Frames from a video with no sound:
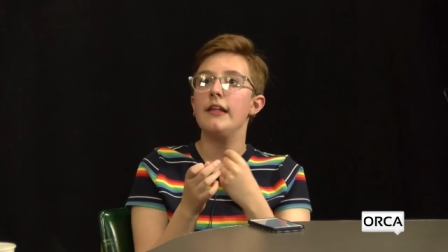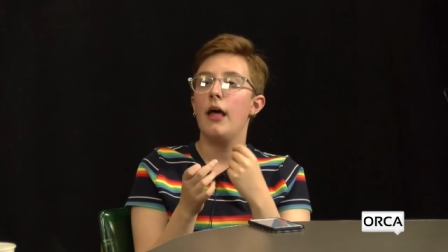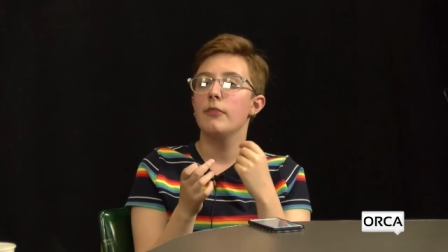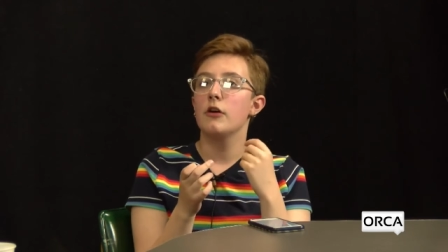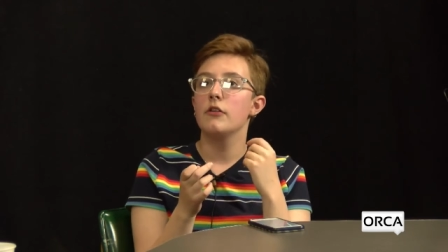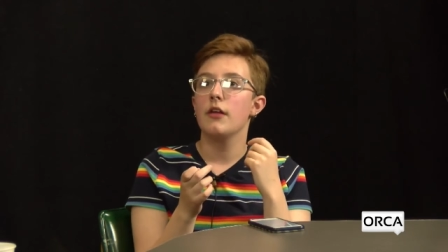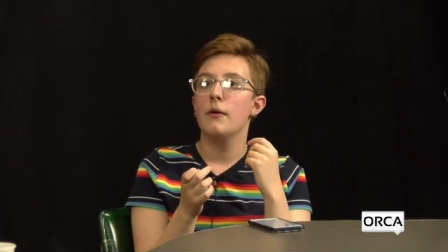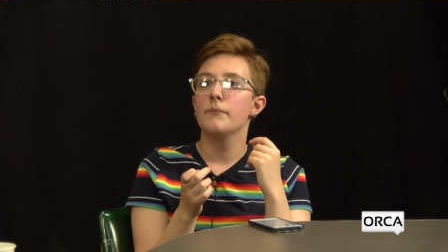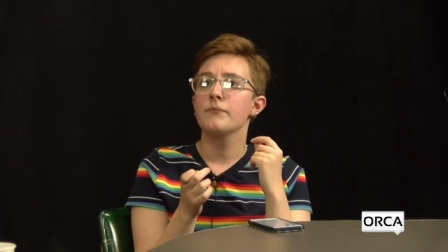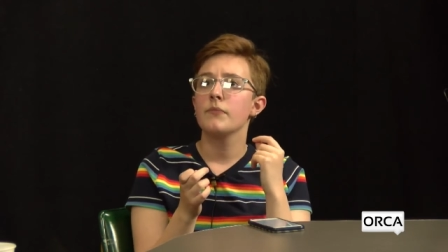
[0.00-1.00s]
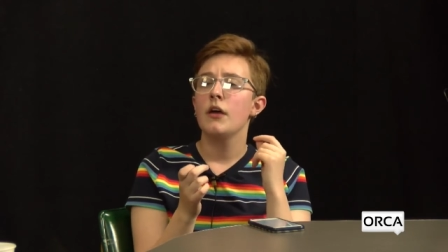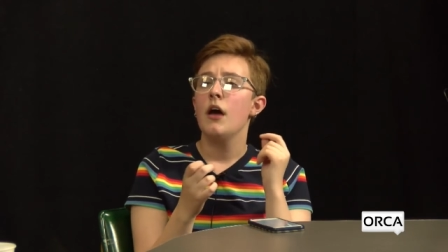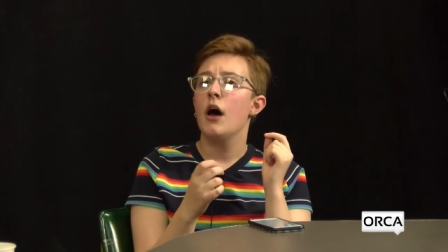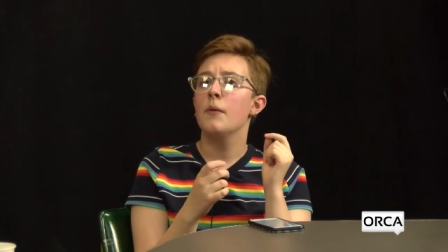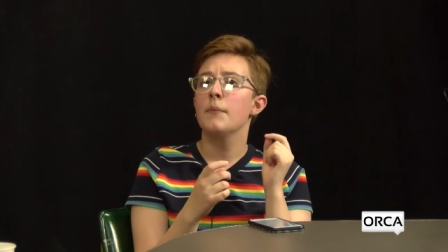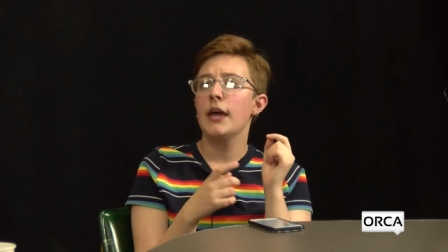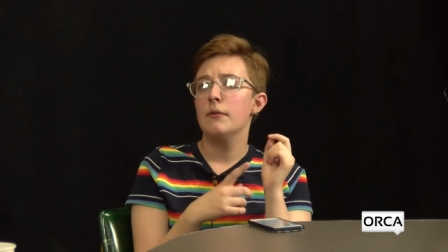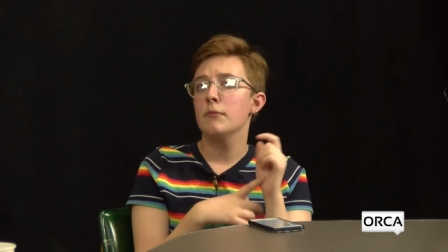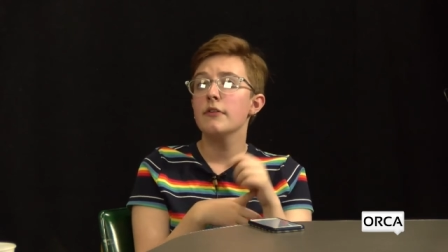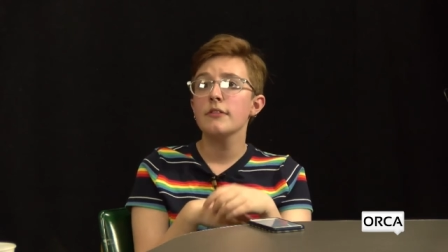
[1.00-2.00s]
And there's um, a
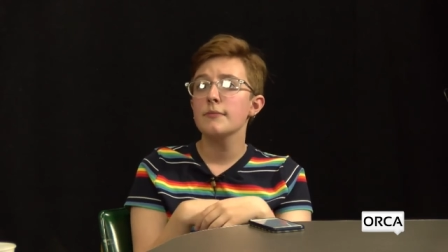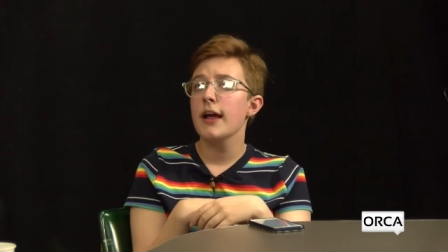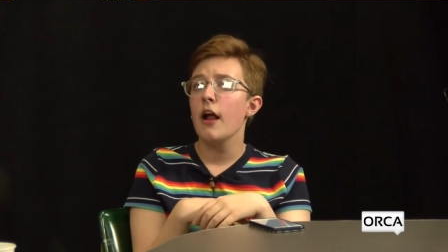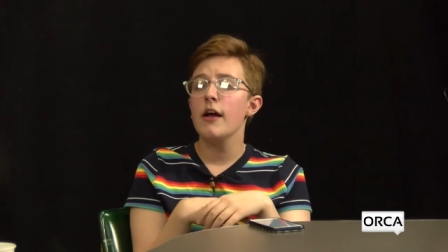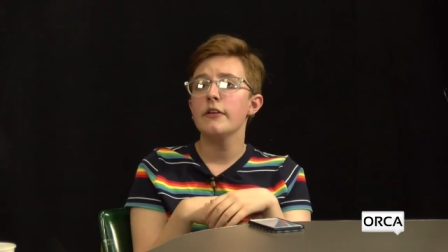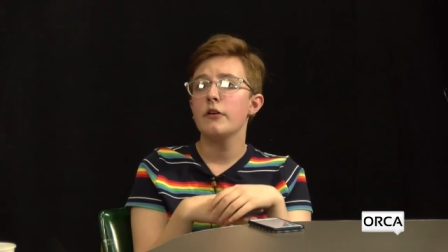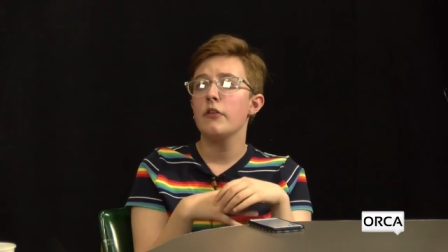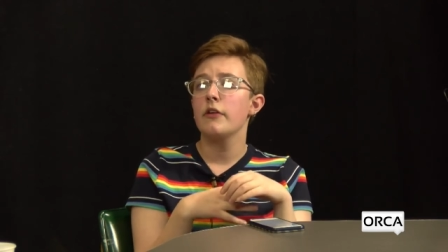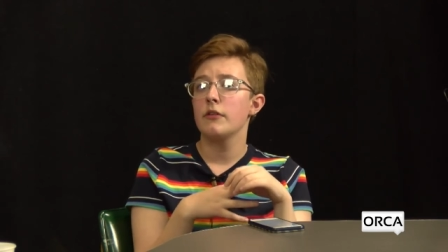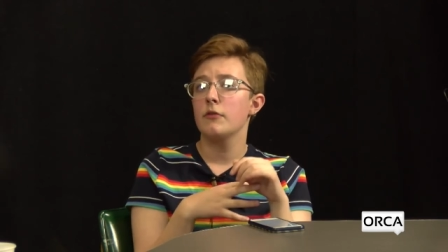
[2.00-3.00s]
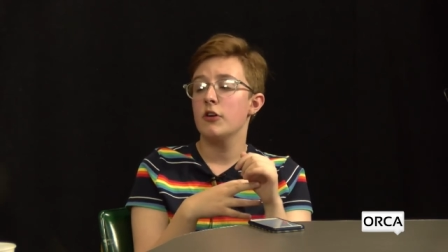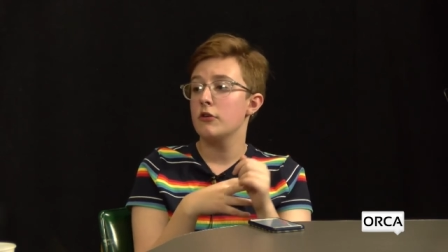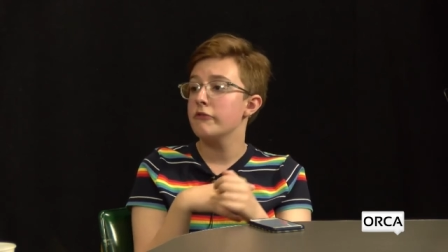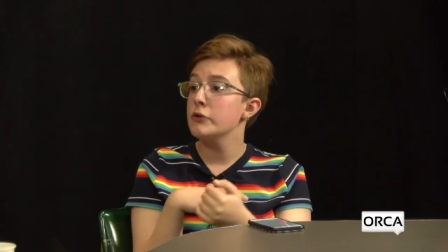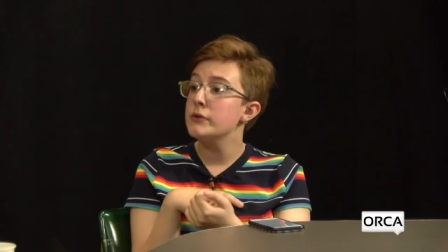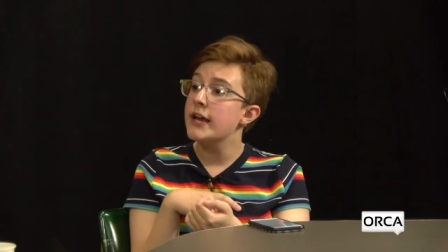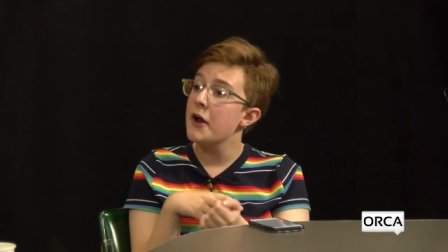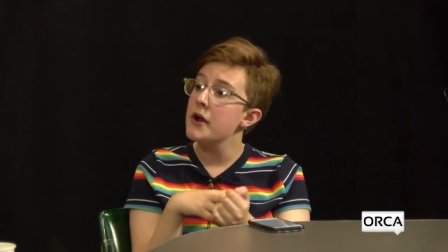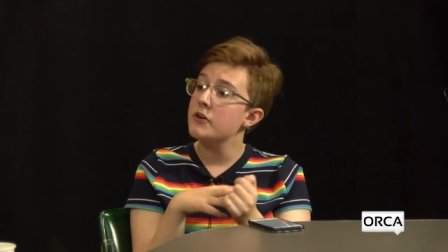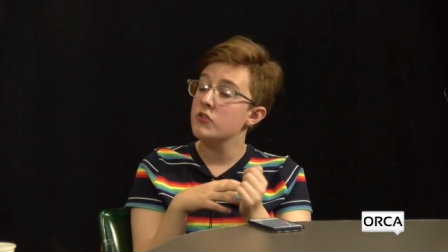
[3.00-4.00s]
main Muslim character, there's a gender fluid
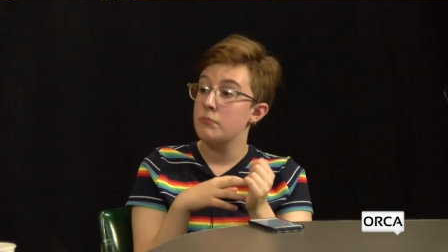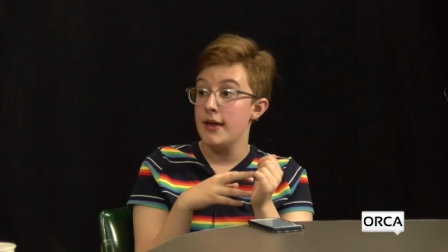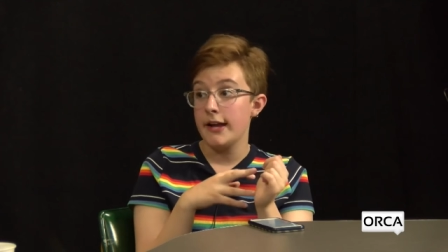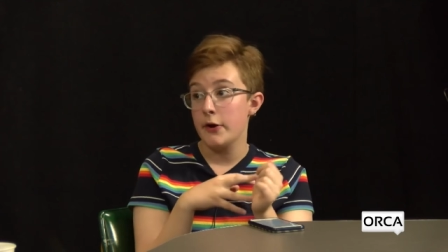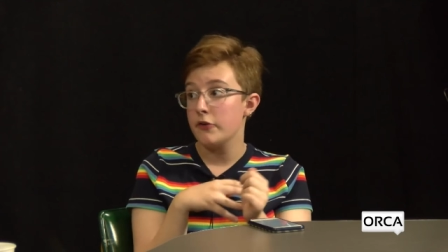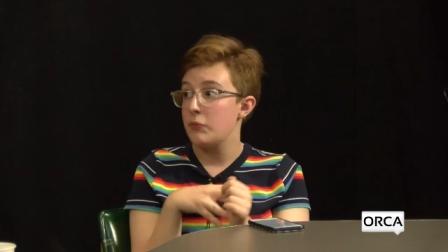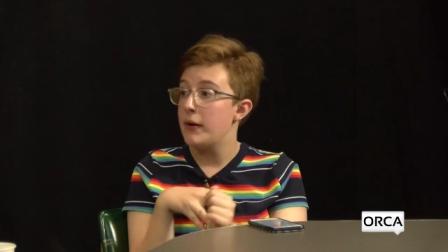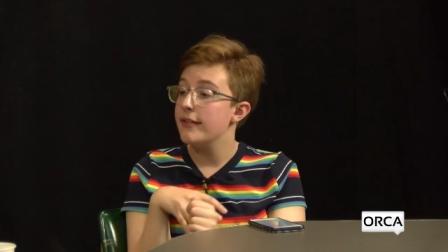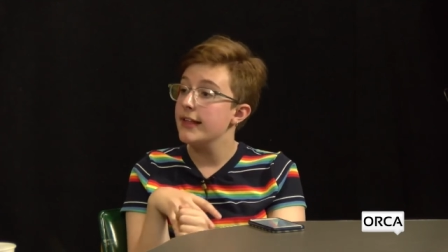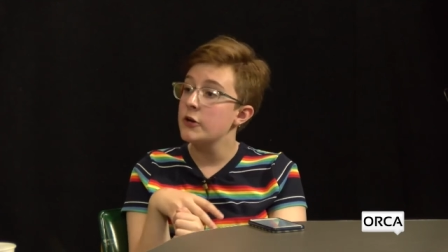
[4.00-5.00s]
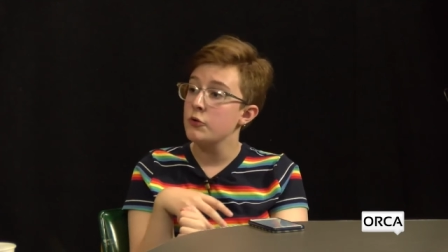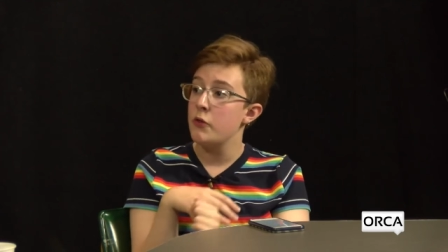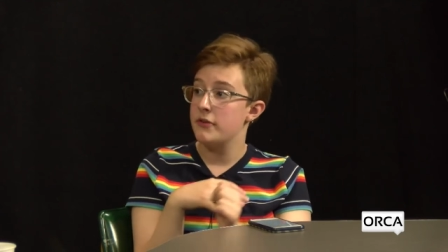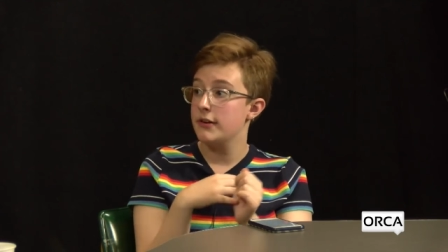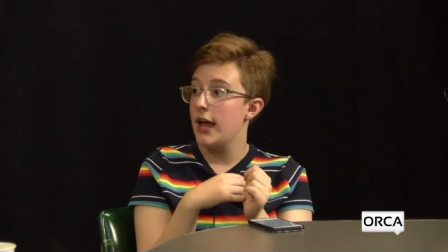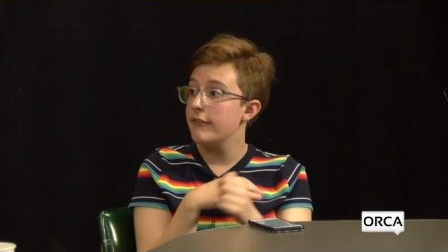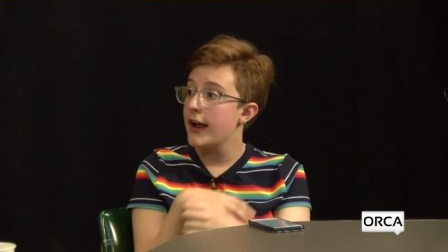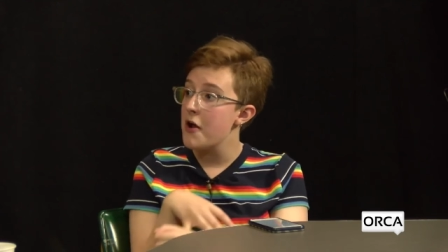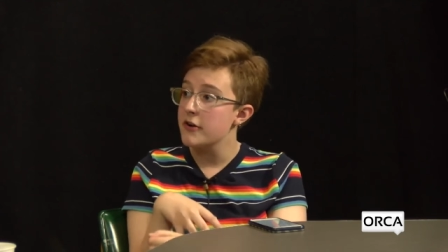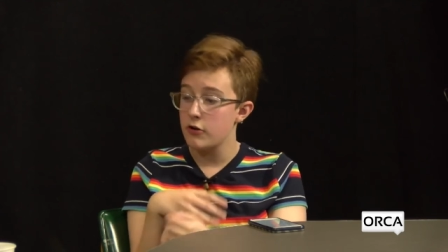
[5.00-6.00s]
character, the main character's pansexual, there's a deaf
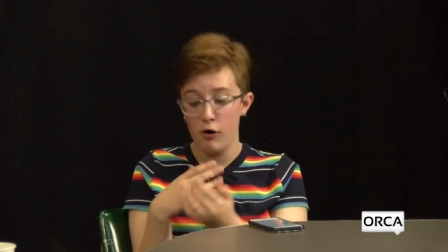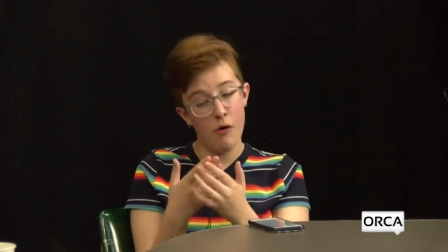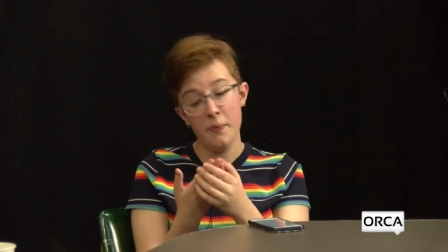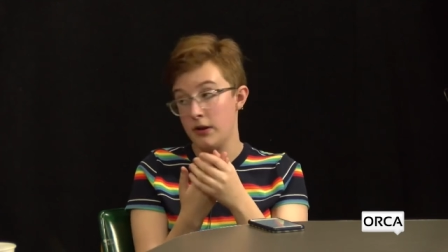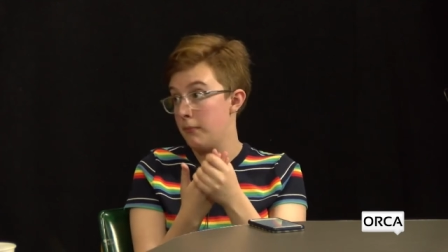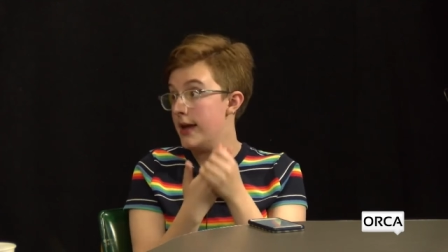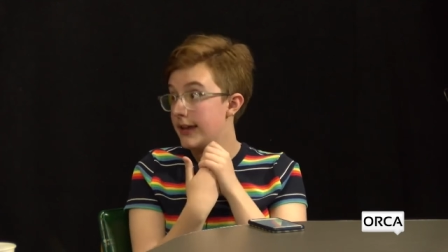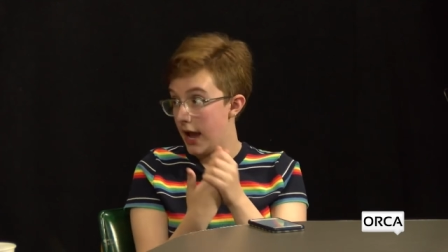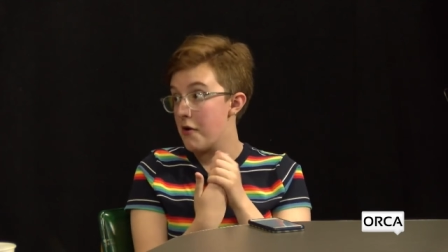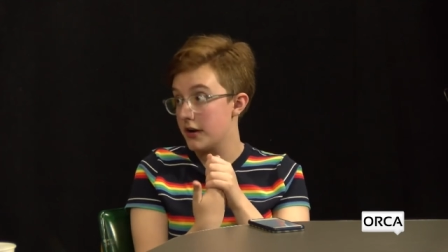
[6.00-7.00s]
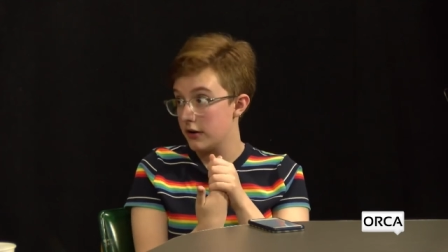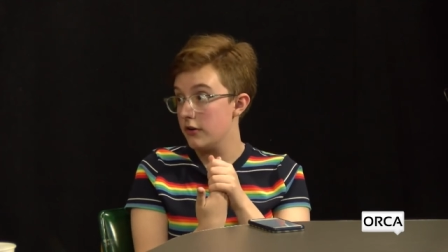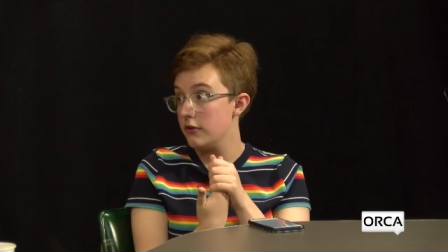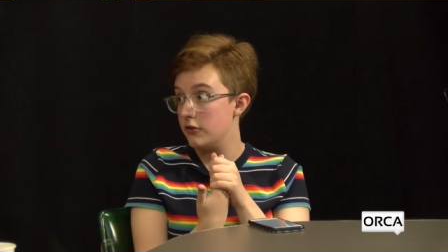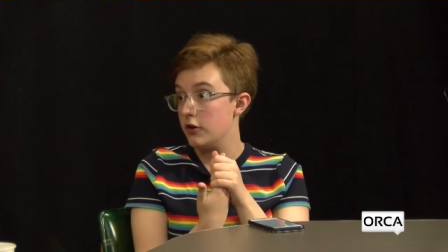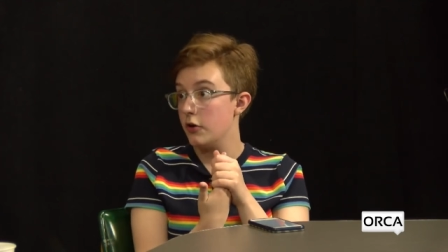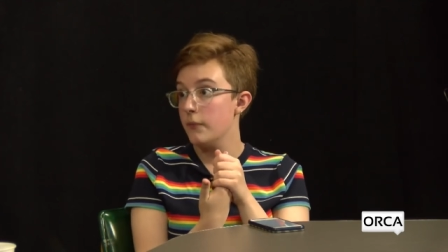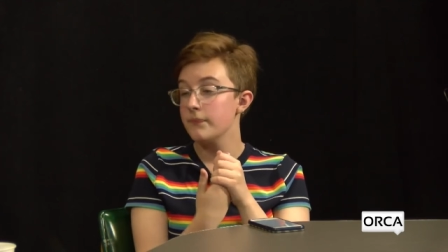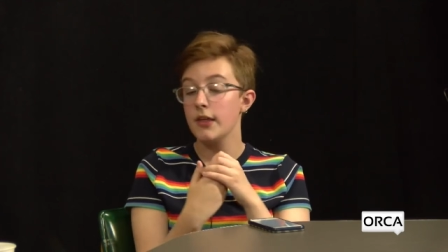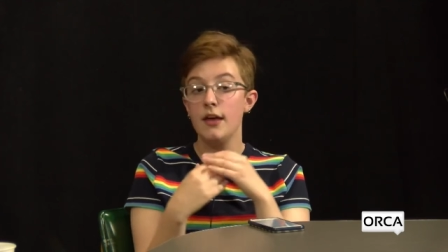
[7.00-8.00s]
character. All these are main characters too,
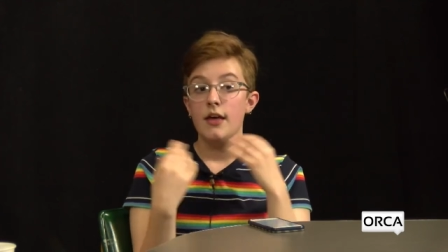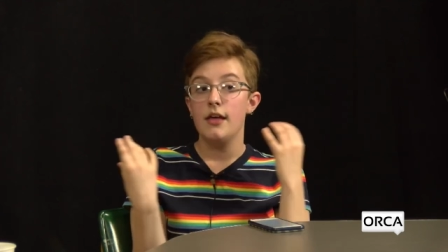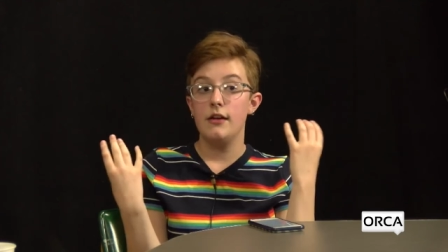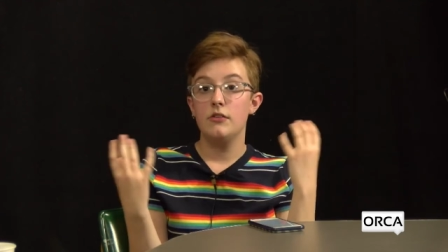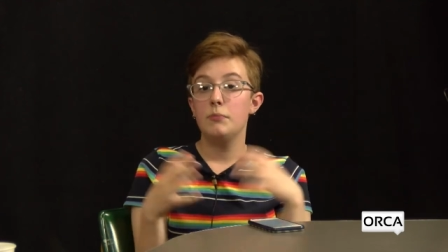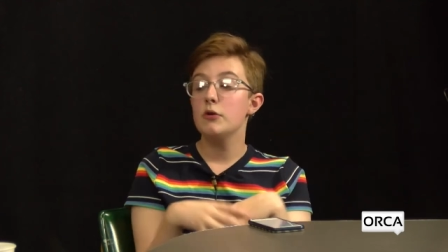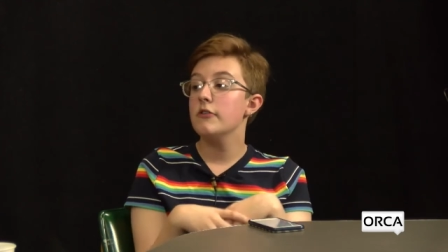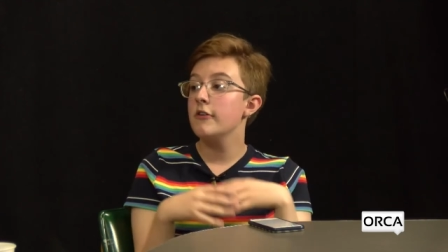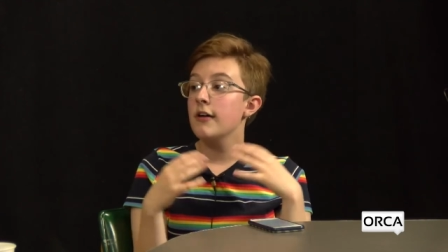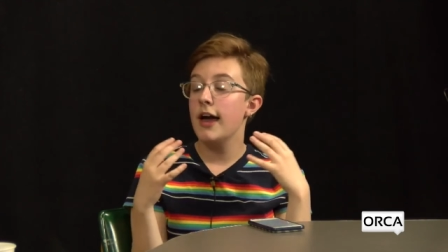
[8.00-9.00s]
and it's beautiful.